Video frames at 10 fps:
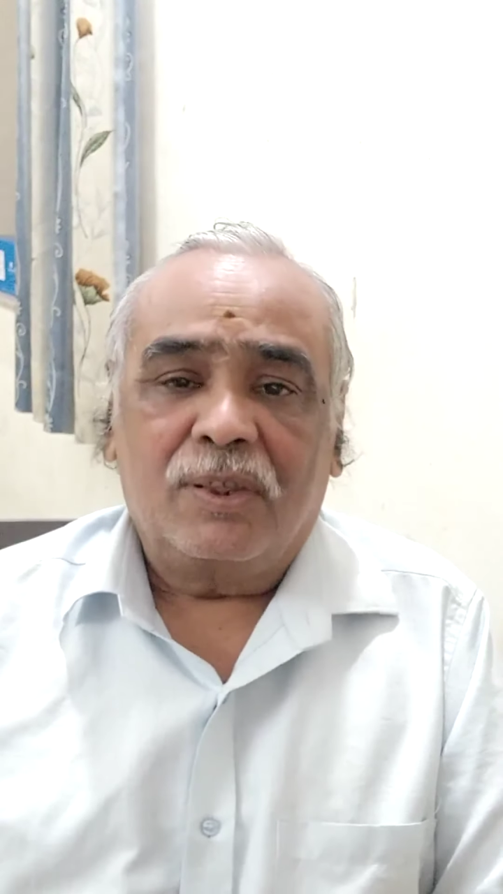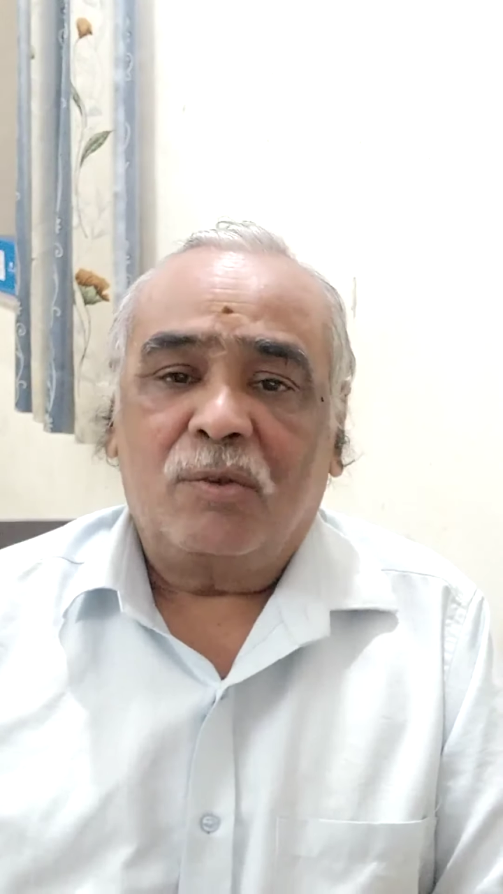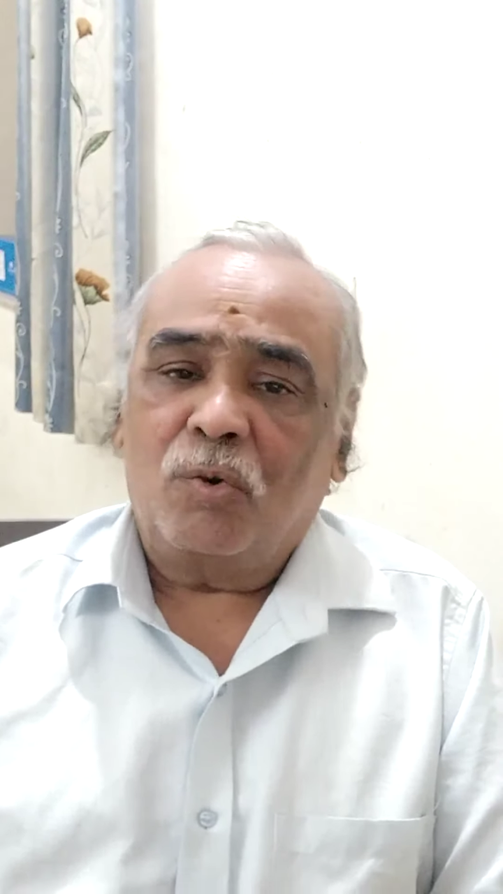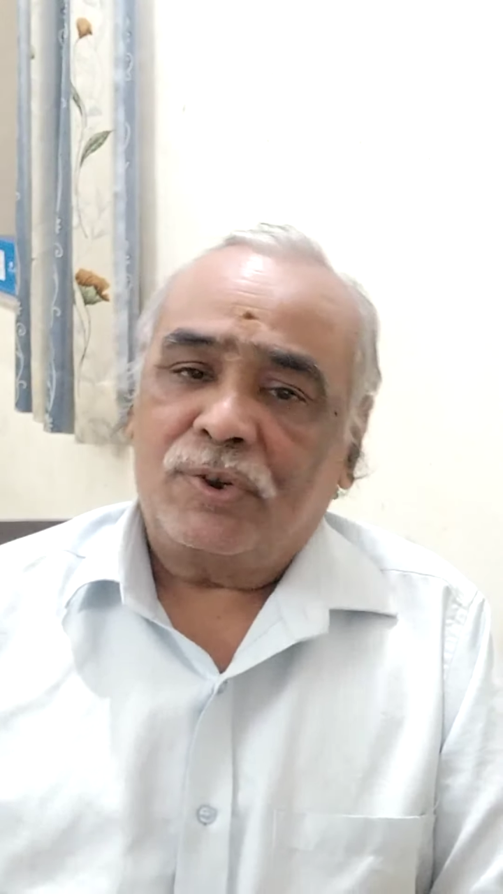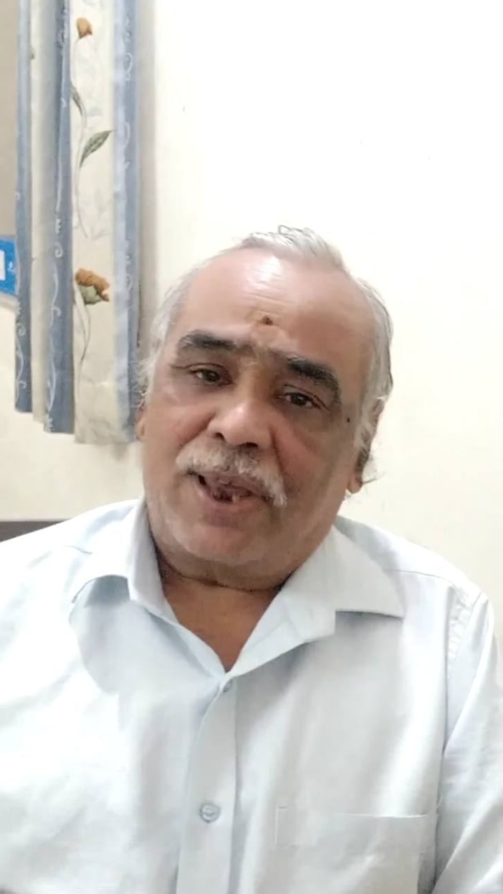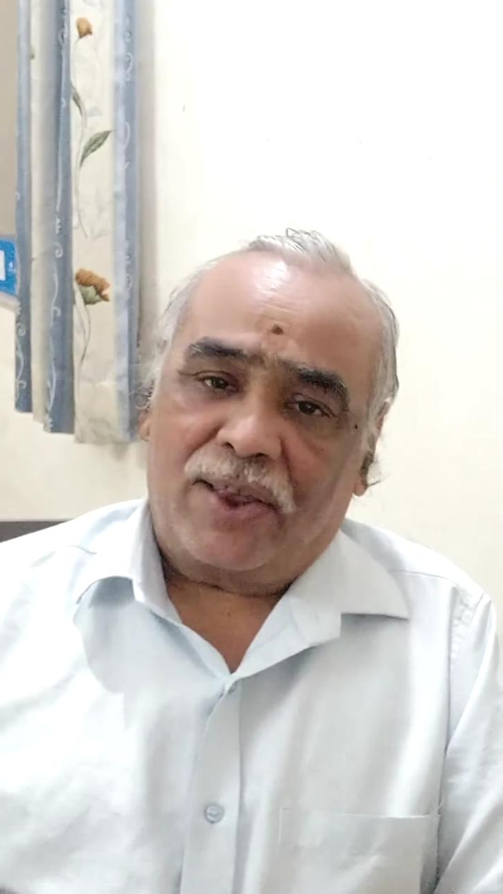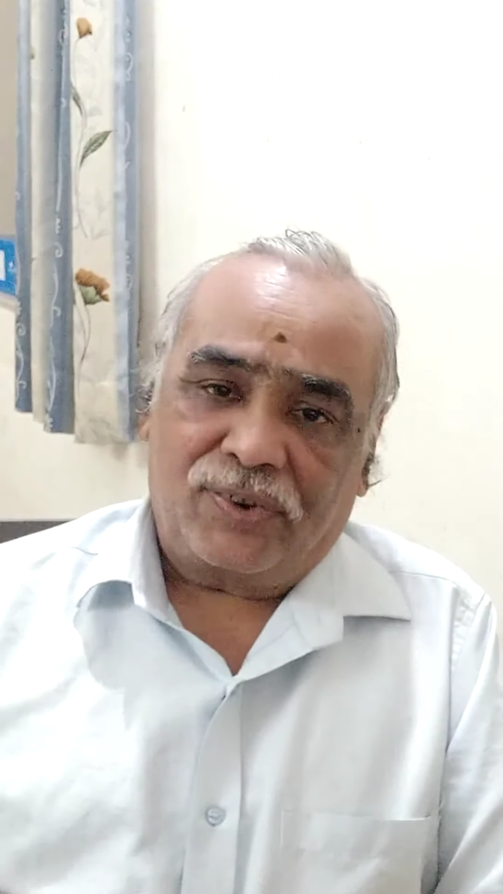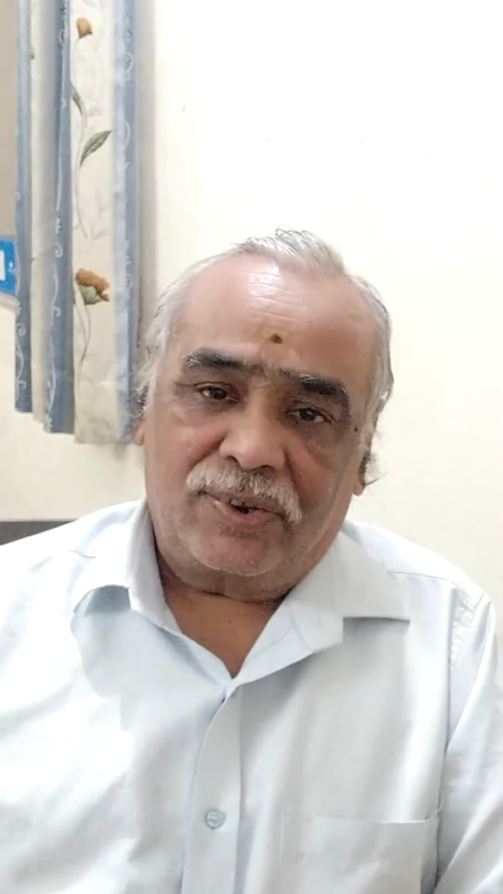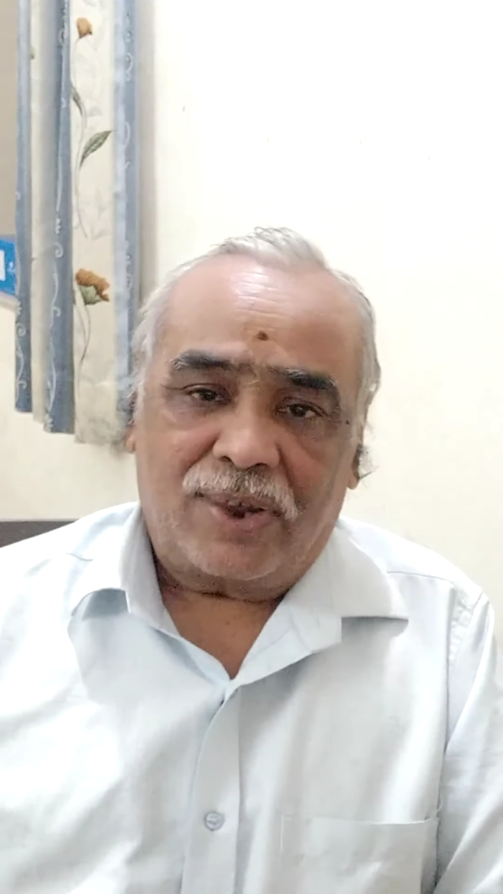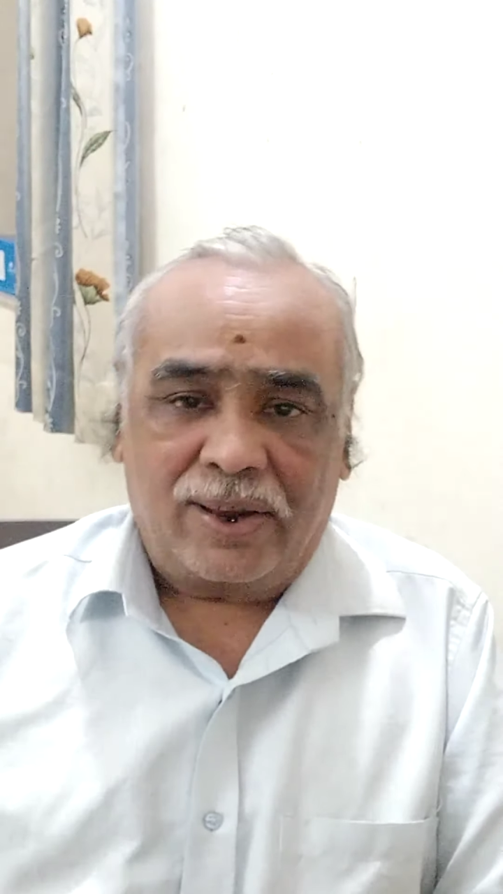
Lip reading: Those gases